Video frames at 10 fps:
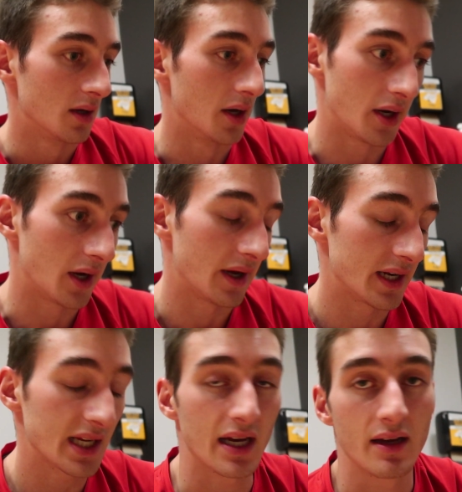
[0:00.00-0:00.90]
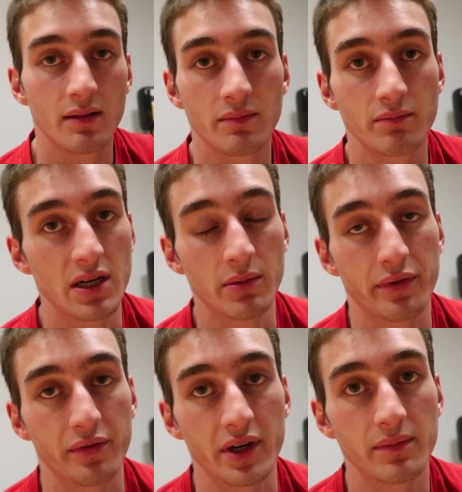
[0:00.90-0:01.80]
And yeah,
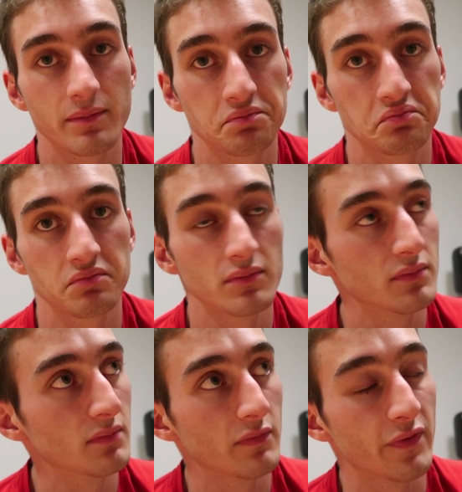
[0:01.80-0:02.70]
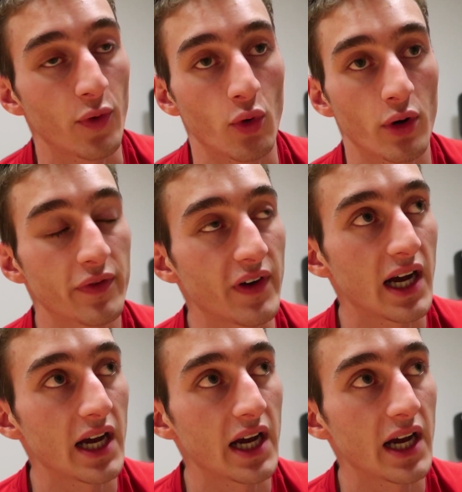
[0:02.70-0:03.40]
minimum 3. 4 or